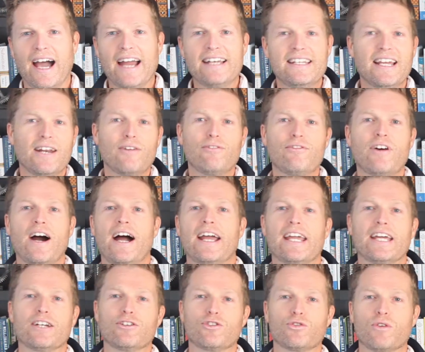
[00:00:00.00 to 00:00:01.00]

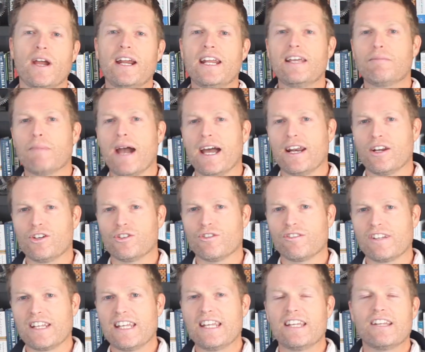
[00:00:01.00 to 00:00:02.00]
Identifying and training
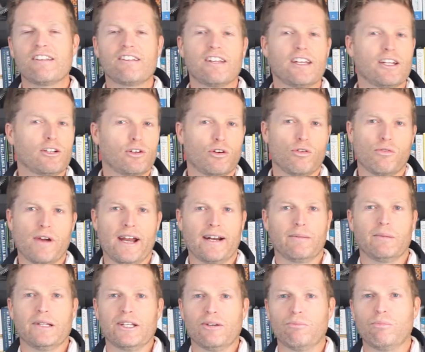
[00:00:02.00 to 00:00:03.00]
managers is
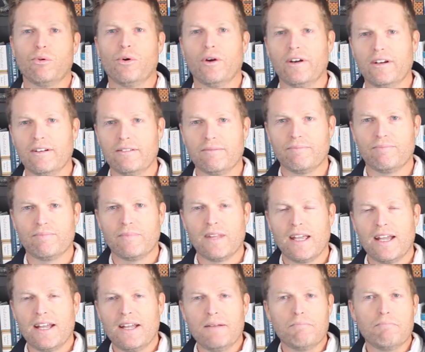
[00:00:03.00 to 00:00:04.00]
incredibly important.
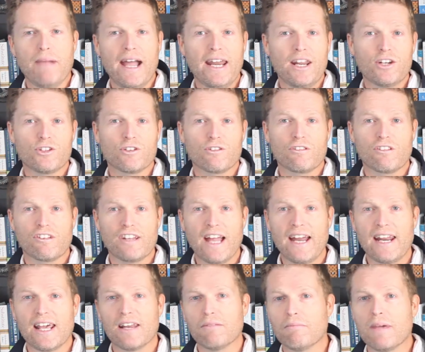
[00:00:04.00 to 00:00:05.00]
Managers
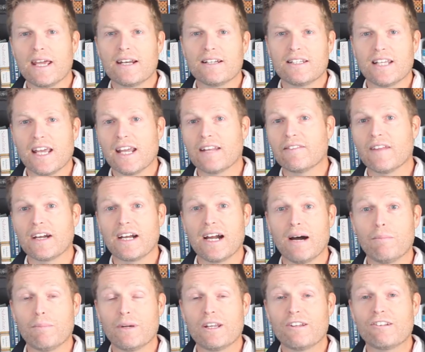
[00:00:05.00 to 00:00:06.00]
set and maintain the
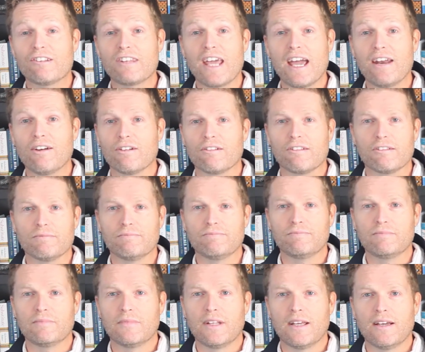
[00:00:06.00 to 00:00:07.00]
company standards.
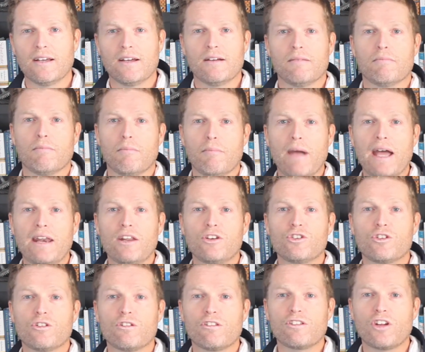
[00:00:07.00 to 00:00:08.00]

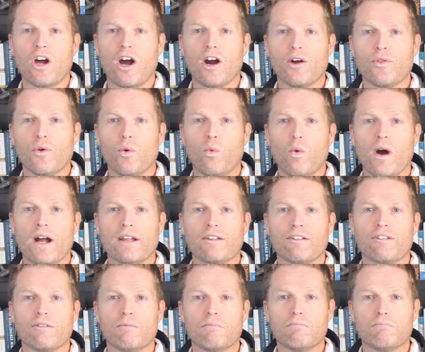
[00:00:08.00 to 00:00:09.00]
Managers are the
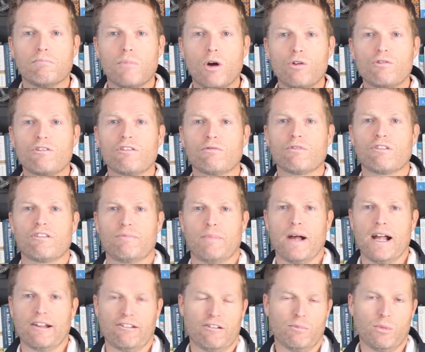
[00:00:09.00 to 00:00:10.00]
ones most
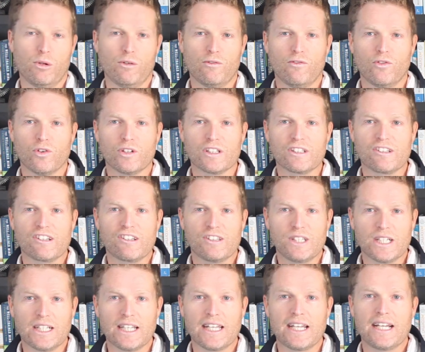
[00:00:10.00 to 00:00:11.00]
responsible for
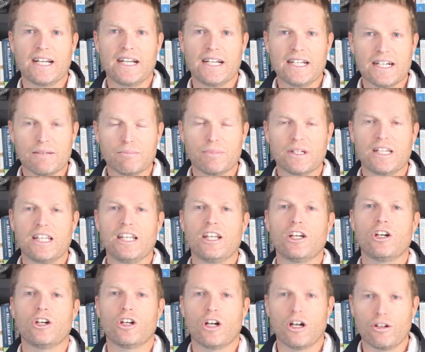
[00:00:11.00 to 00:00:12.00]
instilling company
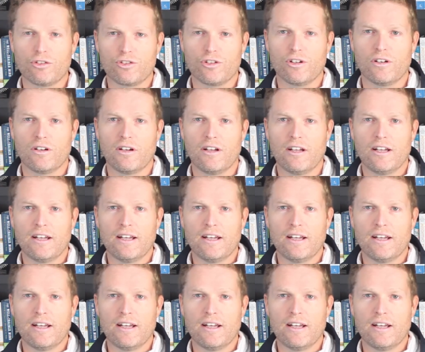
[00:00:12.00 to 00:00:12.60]
culture.